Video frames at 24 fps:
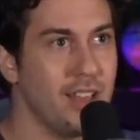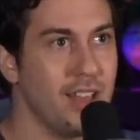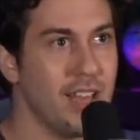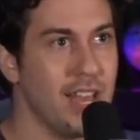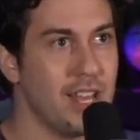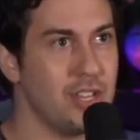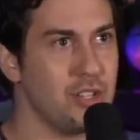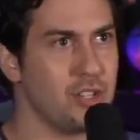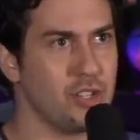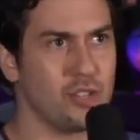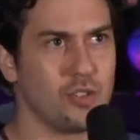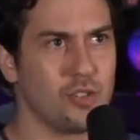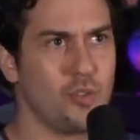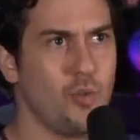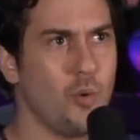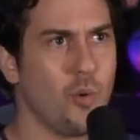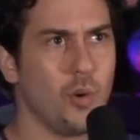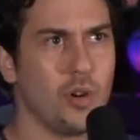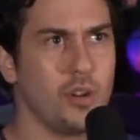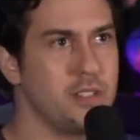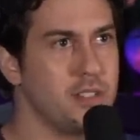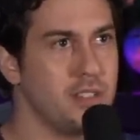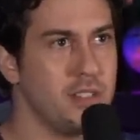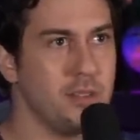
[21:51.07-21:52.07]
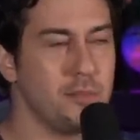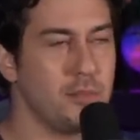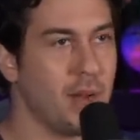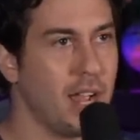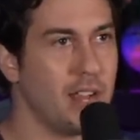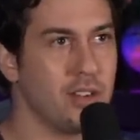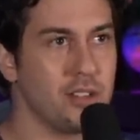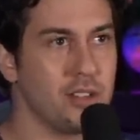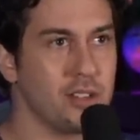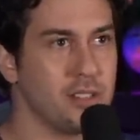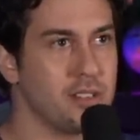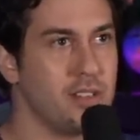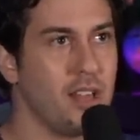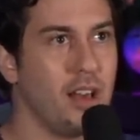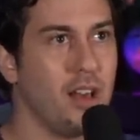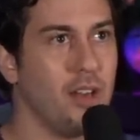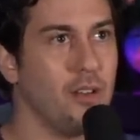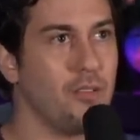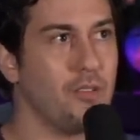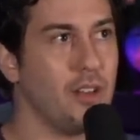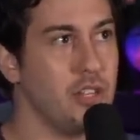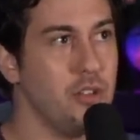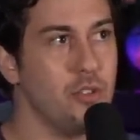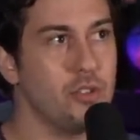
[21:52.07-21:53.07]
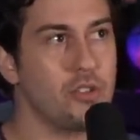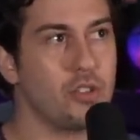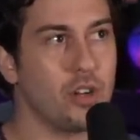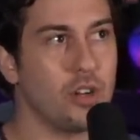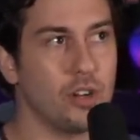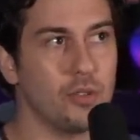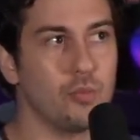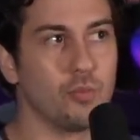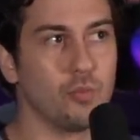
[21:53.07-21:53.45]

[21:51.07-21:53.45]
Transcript: and just quarantine by yourself and you start